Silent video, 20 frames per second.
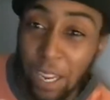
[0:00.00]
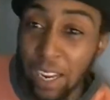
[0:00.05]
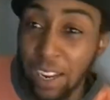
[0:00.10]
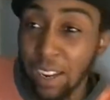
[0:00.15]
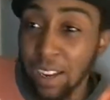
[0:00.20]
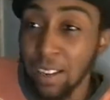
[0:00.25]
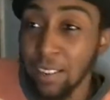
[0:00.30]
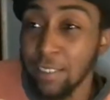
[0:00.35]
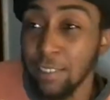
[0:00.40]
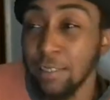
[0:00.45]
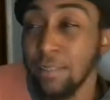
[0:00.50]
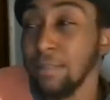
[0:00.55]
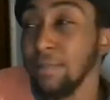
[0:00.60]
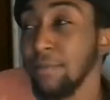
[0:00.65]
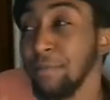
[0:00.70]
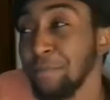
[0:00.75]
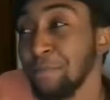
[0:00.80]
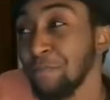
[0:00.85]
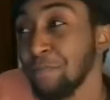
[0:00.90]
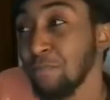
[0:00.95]
and
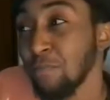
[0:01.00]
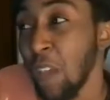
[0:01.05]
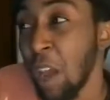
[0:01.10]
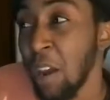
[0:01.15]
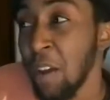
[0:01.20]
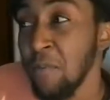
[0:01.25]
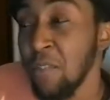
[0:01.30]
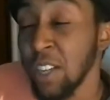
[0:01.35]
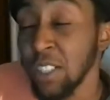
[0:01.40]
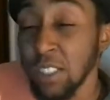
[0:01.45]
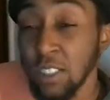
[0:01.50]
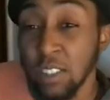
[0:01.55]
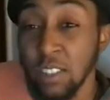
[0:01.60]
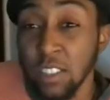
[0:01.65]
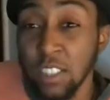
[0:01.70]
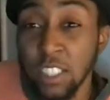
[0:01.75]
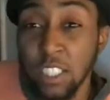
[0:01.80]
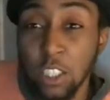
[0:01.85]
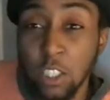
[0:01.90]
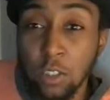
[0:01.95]
I invested in a
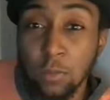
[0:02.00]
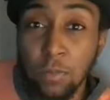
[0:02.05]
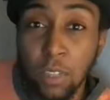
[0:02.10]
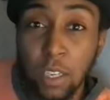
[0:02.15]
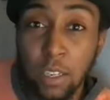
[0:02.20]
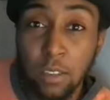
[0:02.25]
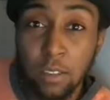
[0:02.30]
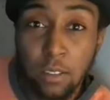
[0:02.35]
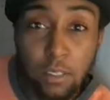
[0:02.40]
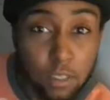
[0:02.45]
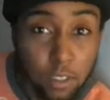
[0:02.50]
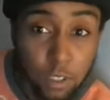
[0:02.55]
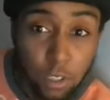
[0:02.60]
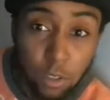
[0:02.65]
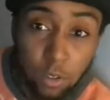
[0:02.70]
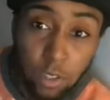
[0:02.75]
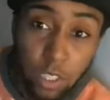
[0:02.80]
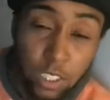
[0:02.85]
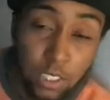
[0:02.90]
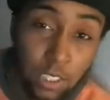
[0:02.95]
system that you
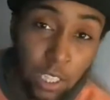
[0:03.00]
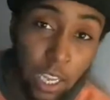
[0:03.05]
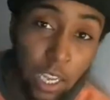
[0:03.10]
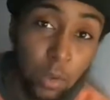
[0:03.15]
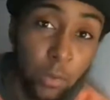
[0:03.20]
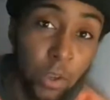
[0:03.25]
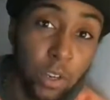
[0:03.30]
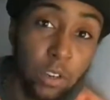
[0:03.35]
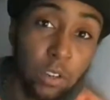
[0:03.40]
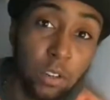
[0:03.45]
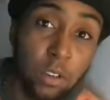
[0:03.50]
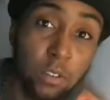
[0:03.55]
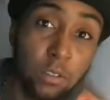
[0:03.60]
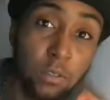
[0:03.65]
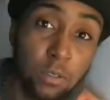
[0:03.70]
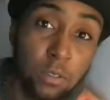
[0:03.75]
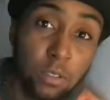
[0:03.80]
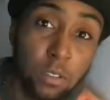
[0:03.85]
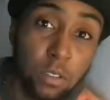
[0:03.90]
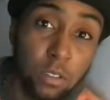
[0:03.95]
know is lightweight
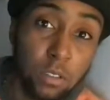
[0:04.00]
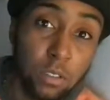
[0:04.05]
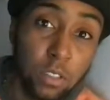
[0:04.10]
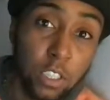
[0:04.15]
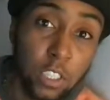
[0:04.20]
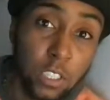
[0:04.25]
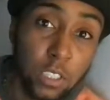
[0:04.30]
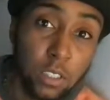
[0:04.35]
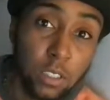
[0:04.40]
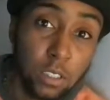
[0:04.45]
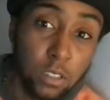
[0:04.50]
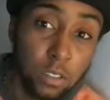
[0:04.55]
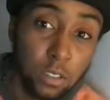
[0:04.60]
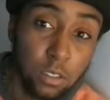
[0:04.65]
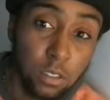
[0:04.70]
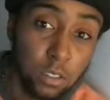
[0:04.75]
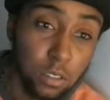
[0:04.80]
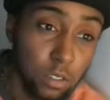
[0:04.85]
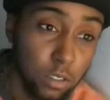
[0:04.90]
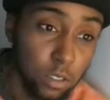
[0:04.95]
enough and is
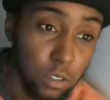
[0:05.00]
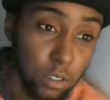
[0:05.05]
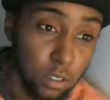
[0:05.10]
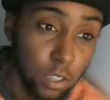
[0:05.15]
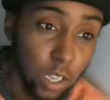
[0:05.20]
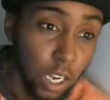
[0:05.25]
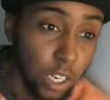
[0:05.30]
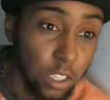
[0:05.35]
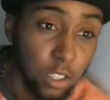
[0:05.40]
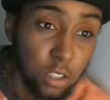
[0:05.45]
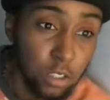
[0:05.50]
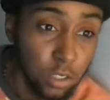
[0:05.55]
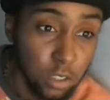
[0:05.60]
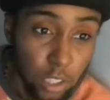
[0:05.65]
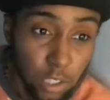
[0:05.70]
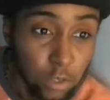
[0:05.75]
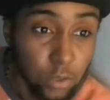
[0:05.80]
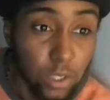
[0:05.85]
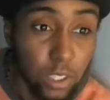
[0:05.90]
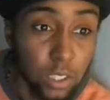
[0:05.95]
I could
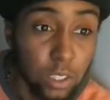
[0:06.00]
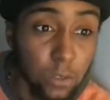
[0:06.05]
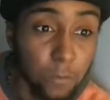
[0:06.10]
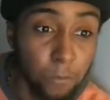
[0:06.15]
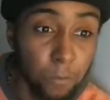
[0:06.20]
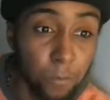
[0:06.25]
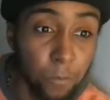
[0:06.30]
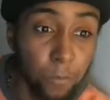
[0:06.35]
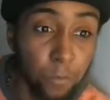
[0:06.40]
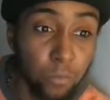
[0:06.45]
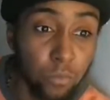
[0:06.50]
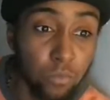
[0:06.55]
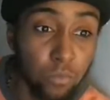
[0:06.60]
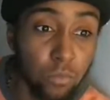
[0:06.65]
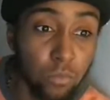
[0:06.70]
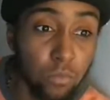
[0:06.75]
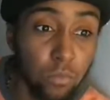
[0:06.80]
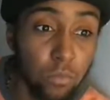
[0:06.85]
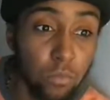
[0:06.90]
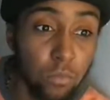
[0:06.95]
literally
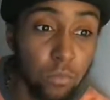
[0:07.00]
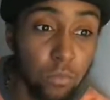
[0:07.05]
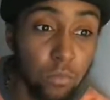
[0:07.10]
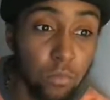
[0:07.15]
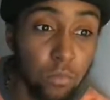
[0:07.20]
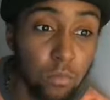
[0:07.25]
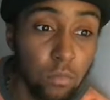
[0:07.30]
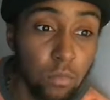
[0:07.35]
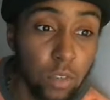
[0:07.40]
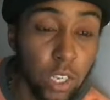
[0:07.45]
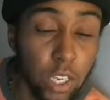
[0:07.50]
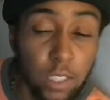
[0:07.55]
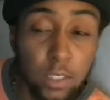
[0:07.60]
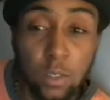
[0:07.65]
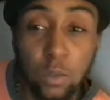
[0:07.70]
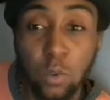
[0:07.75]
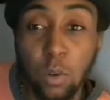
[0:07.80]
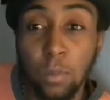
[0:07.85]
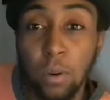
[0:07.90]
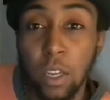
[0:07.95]
get
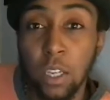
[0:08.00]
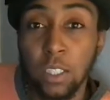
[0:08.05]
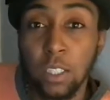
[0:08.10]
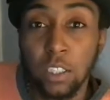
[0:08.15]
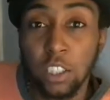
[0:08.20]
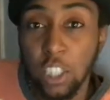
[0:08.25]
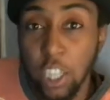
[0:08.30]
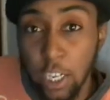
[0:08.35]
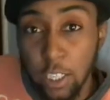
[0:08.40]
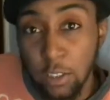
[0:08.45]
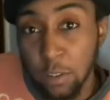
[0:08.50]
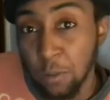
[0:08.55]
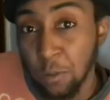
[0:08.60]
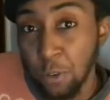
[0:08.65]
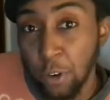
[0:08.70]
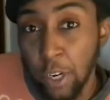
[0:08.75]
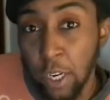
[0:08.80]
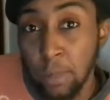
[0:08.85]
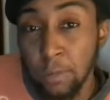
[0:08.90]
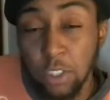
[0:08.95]
to a place and change the
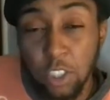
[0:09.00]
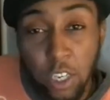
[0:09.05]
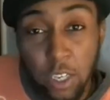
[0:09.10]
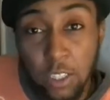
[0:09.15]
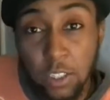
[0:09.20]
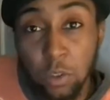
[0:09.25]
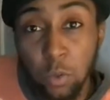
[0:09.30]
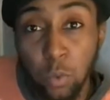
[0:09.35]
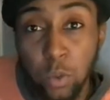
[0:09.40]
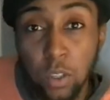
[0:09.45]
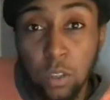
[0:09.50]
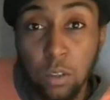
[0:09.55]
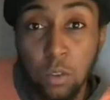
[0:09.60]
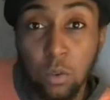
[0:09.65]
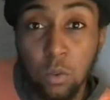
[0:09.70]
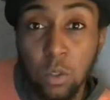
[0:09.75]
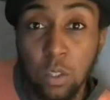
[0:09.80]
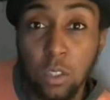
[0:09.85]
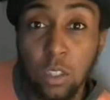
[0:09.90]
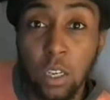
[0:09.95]
frame, change the
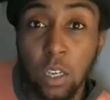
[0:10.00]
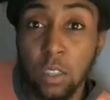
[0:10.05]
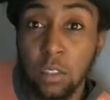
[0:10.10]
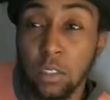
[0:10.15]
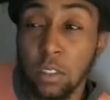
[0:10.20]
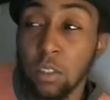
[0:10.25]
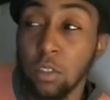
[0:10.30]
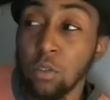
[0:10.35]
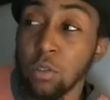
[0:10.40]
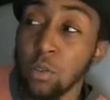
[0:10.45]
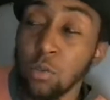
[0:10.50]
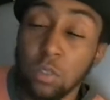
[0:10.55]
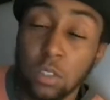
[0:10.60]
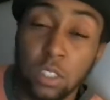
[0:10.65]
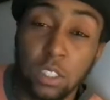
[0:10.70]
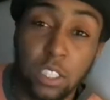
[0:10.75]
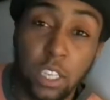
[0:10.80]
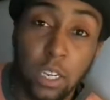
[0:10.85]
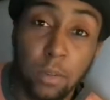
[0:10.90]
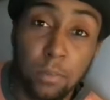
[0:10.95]
wheels, and still use the
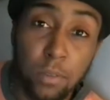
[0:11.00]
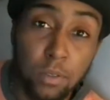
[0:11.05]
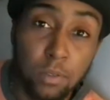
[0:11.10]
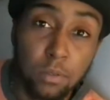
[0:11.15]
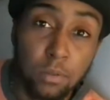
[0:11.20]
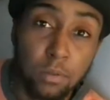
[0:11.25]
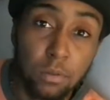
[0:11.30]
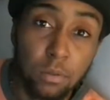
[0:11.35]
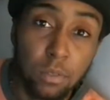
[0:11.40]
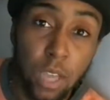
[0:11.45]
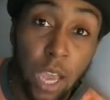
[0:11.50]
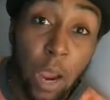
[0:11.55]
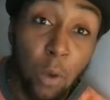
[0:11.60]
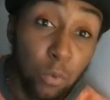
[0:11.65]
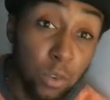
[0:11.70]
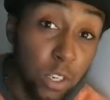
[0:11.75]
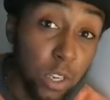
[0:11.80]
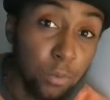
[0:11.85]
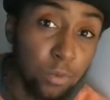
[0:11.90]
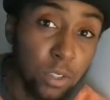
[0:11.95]
same boot. I
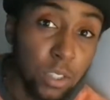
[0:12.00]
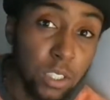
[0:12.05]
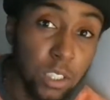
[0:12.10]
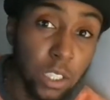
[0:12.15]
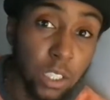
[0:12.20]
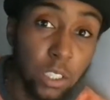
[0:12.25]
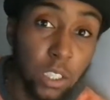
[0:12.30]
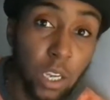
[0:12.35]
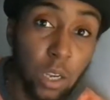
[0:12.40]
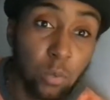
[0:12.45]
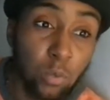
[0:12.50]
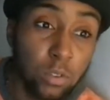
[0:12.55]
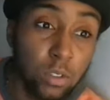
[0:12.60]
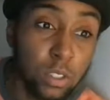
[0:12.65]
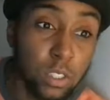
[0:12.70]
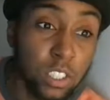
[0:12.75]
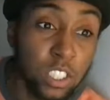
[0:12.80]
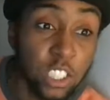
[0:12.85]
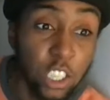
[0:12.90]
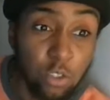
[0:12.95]
really appreciate that with
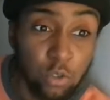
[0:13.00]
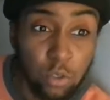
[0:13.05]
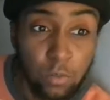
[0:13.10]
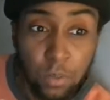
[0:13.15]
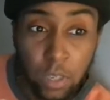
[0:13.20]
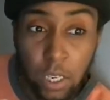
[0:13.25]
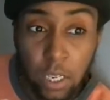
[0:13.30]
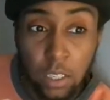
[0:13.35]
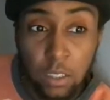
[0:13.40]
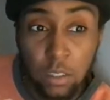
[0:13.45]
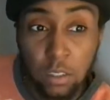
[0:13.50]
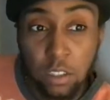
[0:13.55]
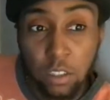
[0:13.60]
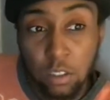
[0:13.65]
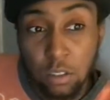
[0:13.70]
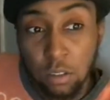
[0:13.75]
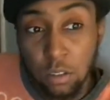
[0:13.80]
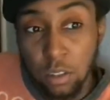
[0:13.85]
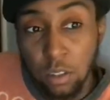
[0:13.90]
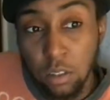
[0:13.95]
this Zetra blade, this
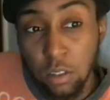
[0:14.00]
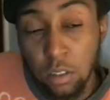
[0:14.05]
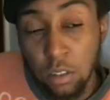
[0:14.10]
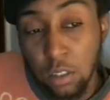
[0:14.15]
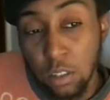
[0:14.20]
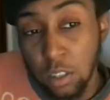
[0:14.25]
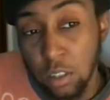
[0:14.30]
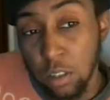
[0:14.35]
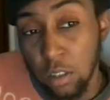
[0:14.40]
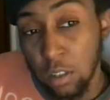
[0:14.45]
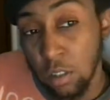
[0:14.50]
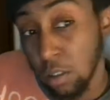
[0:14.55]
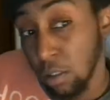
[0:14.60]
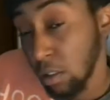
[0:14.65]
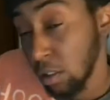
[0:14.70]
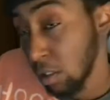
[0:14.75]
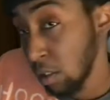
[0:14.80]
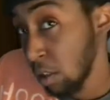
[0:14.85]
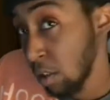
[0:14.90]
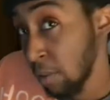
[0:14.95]
this this
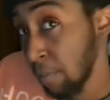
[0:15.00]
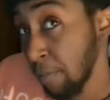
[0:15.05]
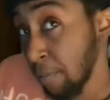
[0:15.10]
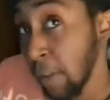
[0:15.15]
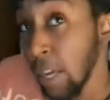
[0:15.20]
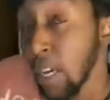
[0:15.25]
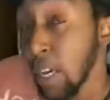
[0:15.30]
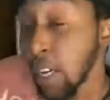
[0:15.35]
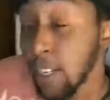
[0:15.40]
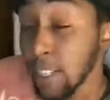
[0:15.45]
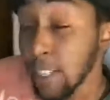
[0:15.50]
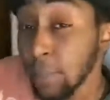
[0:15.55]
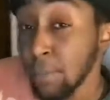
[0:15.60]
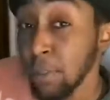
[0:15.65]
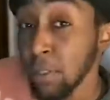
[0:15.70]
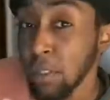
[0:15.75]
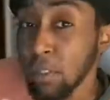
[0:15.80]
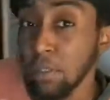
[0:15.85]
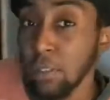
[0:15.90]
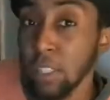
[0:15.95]
this um
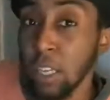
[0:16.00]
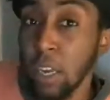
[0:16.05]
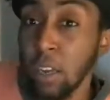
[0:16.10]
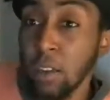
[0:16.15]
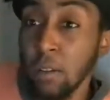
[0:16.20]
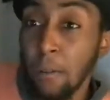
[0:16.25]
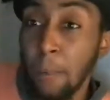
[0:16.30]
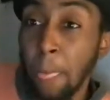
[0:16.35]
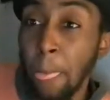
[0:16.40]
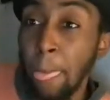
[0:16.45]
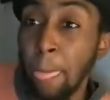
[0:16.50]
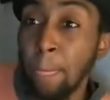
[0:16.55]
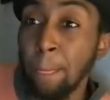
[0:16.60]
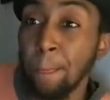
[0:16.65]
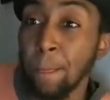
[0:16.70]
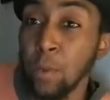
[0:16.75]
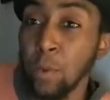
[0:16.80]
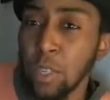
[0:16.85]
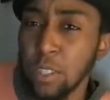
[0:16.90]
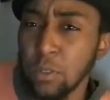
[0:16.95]
inexpensive skate,
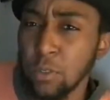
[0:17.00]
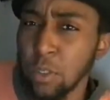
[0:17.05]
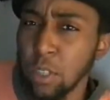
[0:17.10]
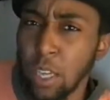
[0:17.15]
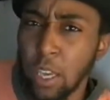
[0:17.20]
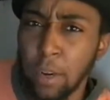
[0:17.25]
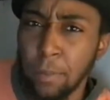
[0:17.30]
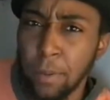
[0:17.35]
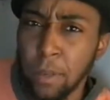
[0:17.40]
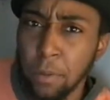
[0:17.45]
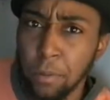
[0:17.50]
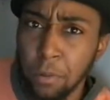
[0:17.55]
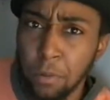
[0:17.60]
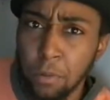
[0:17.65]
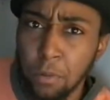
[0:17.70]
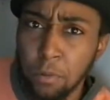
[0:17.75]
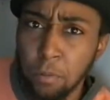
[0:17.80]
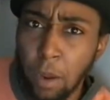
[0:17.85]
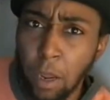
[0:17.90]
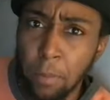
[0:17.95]
which for a lot of
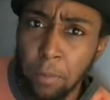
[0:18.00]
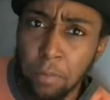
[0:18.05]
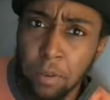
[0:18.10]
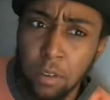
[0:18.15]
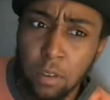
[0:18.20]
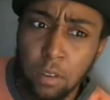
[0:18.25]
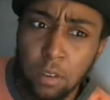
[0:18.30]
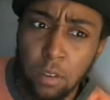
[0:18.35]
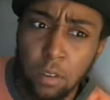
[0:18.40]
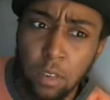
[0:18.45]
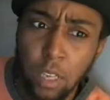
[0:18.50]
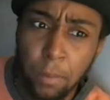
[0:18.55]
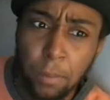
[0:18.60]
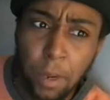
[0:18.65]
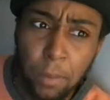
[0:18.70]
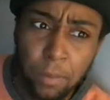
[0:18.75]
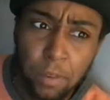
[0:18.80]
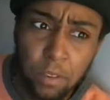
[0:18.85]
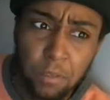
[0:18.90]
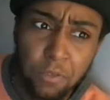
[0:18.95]
people might be they
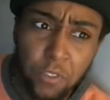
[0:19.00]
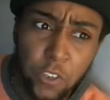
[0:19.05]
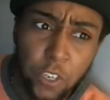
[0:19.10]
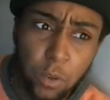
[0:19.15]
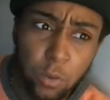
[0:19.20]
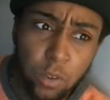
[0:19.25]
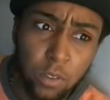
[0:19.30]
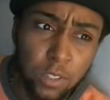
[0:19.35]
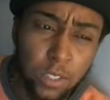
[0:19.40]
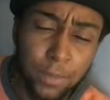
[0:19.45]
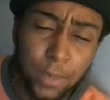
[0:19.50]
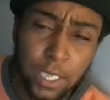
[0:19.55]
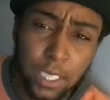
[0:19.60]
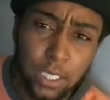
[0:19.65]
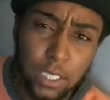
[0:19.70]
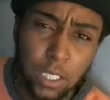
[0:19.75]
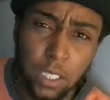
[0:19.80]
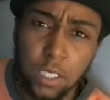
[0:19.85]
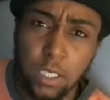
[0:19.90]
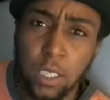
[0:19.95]
might be offended if somebody
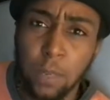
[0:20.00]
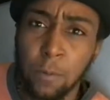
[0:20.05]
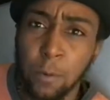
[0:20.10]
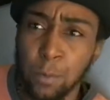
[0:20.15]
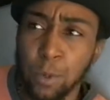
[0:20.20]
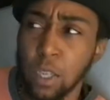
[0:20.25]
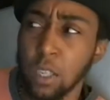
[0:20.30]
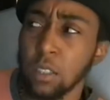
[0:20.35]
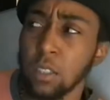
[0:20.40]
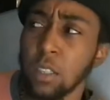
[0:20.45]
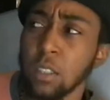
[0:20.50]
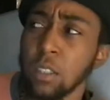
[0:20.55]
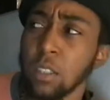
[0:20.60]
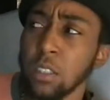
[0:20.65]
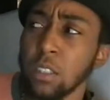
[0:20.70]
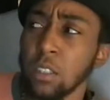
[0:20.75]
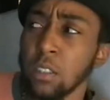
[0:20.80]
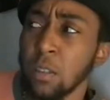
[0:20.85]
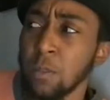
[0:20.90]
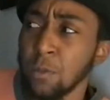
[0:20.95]
says something because like this
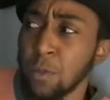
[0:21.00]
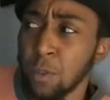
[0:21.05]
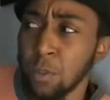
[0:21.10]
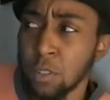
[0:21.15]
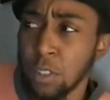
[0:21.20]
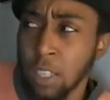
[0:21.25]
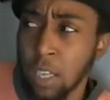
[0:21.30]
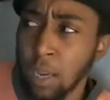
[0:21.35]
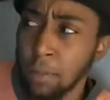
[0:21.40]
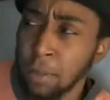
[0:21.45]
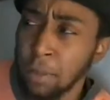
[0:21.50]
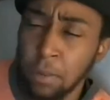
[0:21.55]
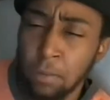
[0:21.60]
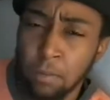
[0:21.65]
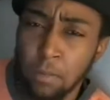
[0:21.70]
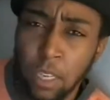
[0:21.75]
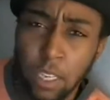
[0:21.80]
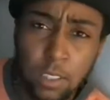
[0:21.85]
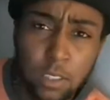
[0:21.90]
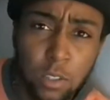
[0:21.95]
is their first time getting
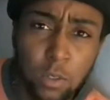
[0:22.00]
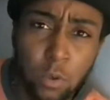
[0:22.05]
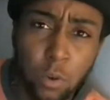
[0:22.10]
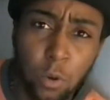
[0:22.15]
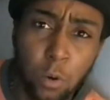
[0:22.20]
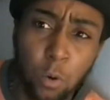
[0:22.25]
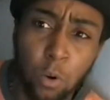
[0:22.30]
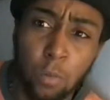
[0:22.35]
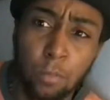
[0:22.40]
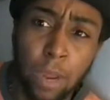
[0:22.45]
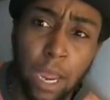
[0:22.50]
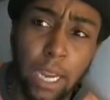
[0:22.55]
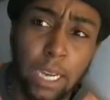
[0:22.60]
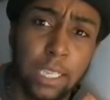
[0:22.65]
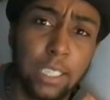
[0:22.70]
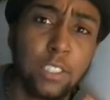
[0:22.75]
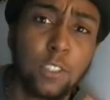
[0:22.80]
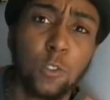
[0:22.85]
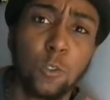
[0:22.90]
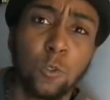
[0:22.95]
into it or back
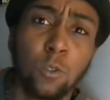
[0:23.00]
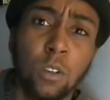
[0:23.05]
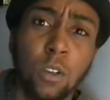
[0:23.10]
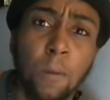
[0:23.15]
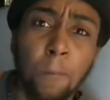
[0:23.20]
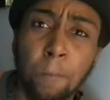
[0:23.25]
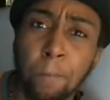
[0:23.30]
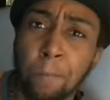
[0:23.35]
into it.